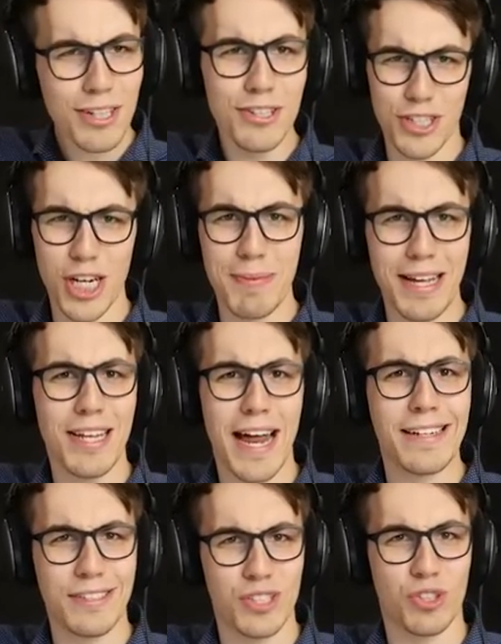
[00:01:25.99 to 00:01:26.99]
there's gonna be a
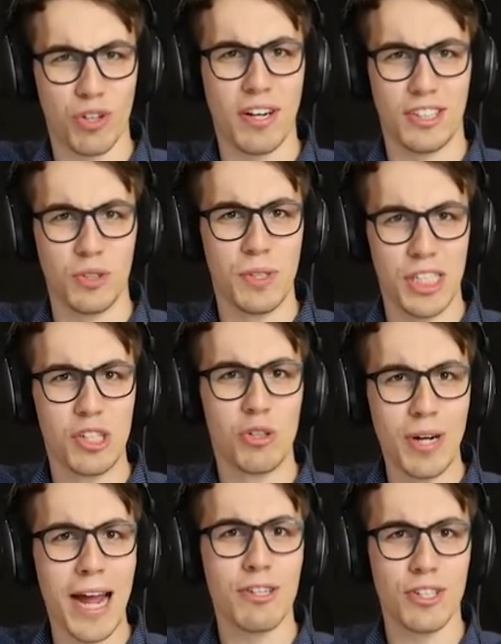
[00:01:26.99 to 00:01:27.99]
lot of distrust when
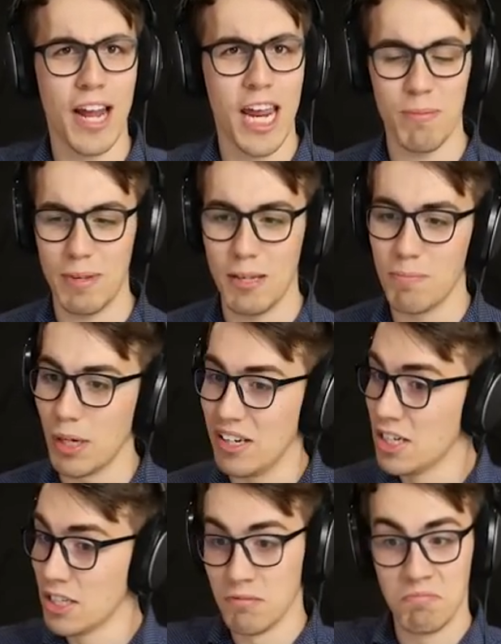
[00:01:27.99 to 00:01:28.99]
you're around your enemy,
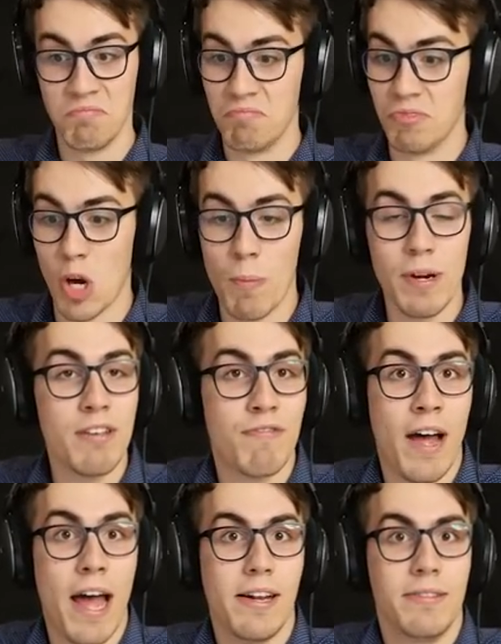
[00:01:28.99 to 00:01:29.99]
but nobody
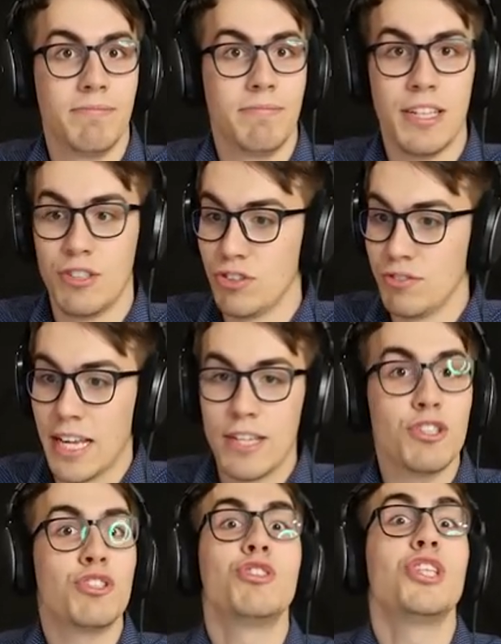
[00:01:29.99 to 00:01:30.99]
fought. They just,
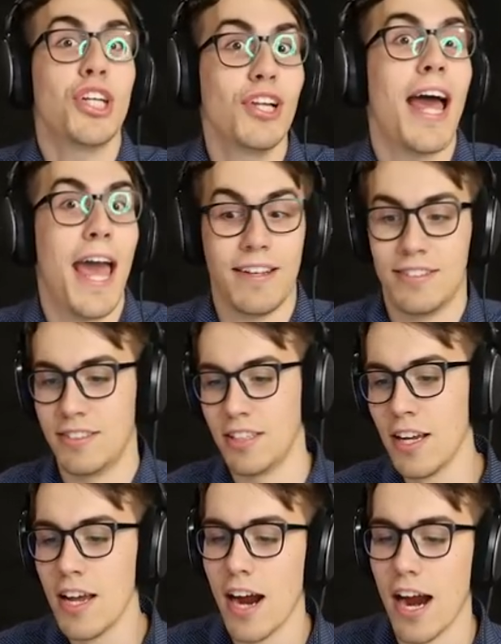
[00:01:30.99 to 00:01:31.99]
they just
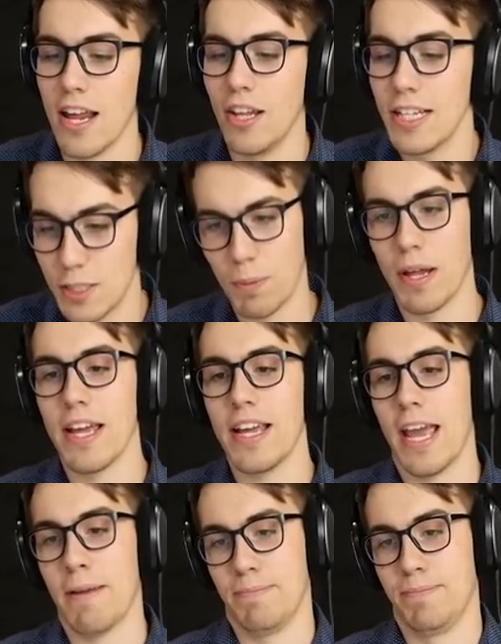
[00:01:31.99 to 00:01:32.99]
chillaxed. All right, let's play a
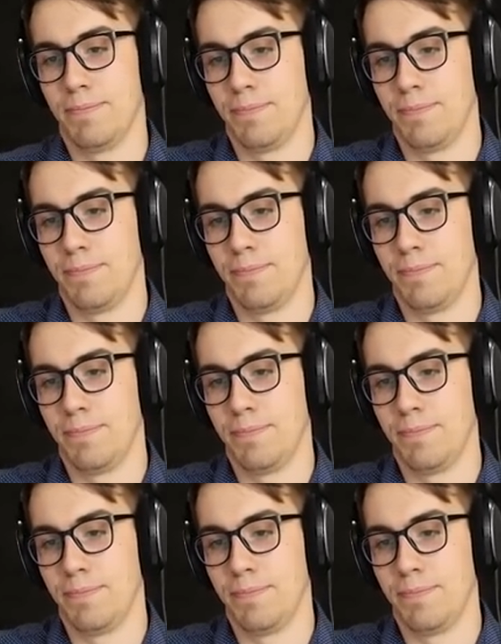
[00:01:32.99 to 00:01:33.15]
game.